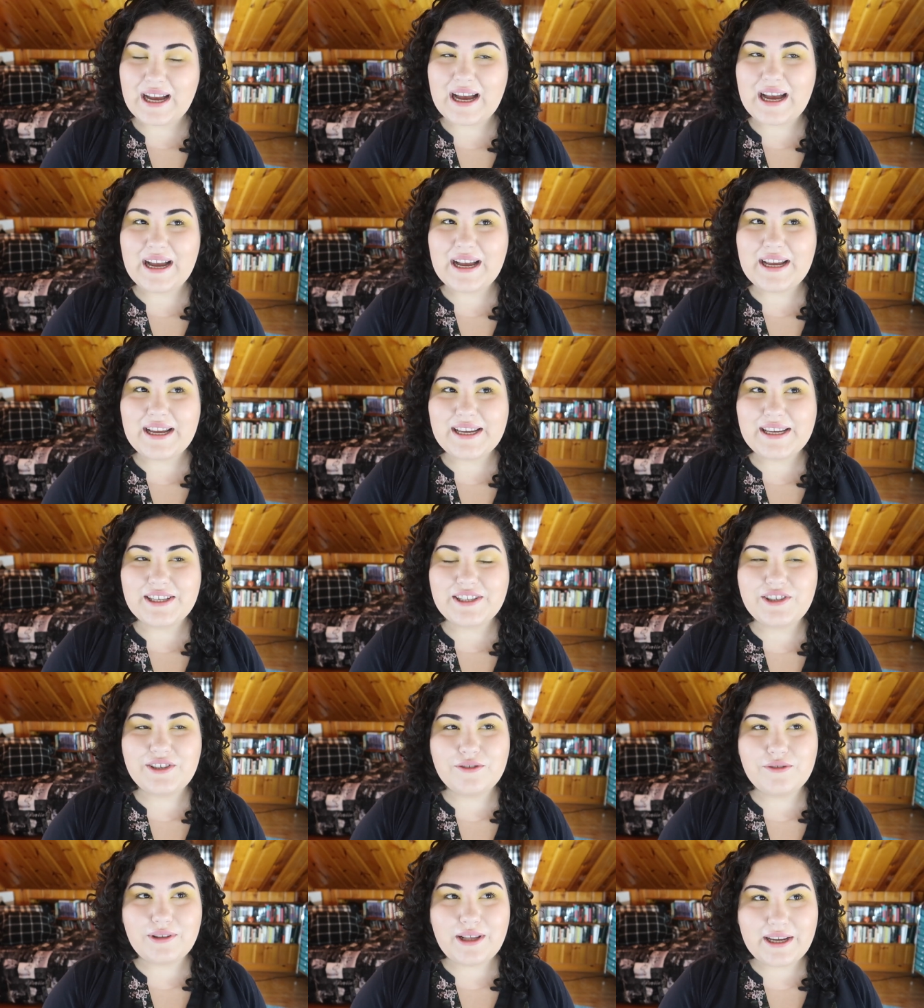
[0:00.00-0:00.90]
I
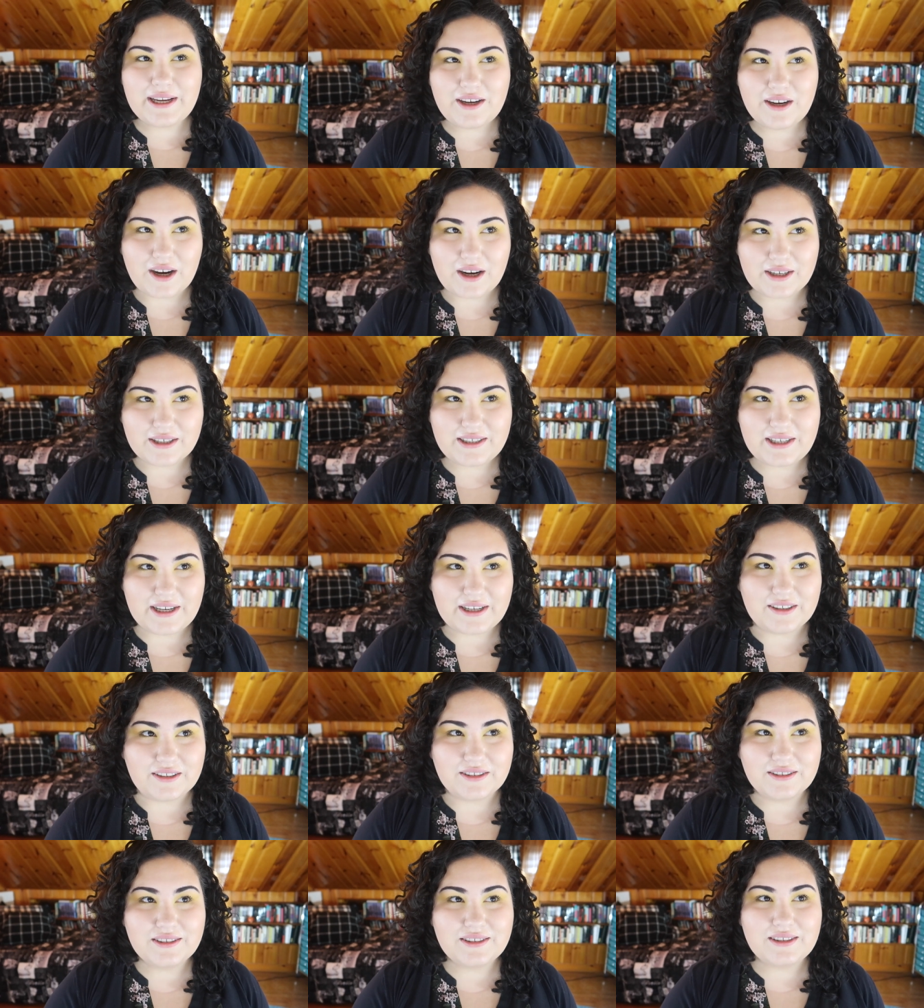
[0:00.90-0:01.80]
do like
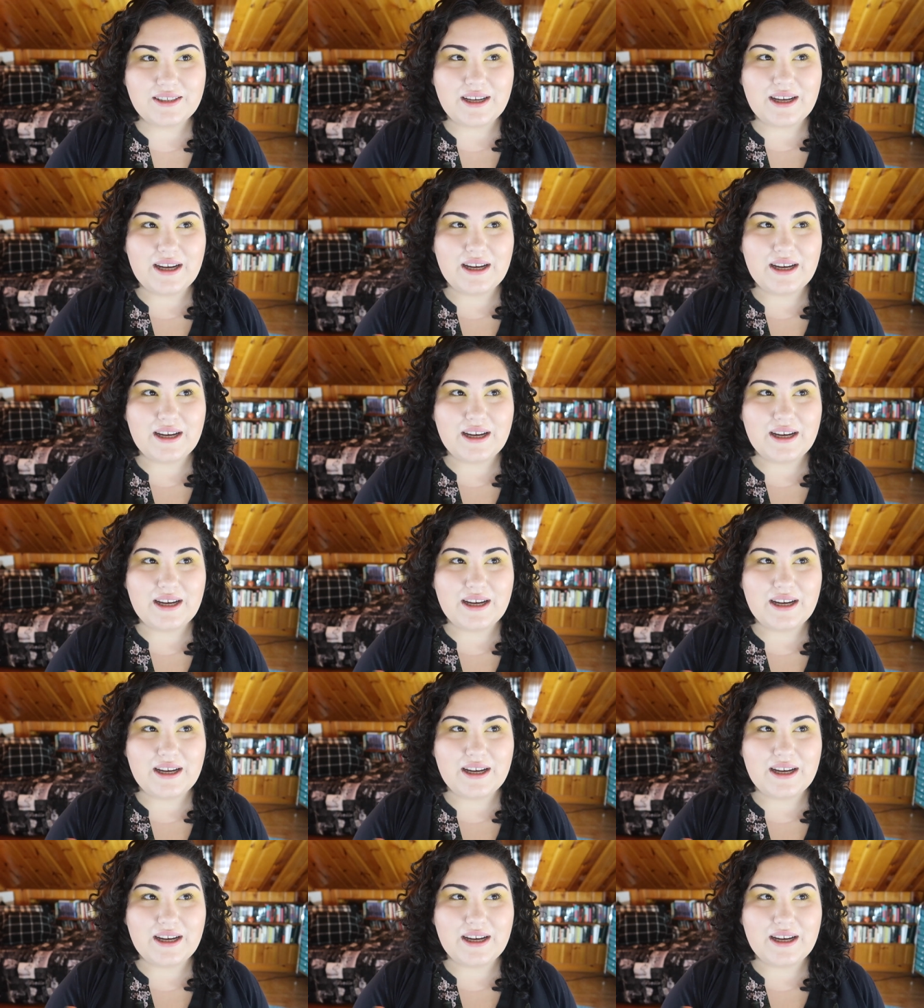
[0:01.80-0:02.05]
cocktails.